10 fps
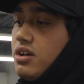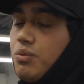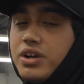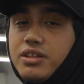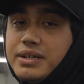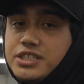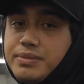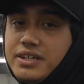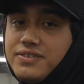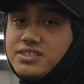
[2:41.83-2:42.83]
One of the major
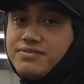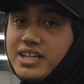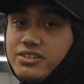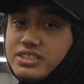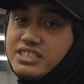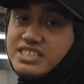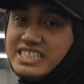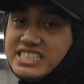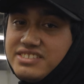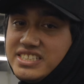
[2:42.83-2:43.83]
benefits of vinyl is its
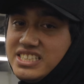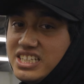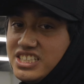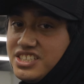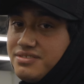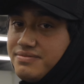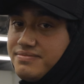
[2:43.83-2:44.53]
ease of installation.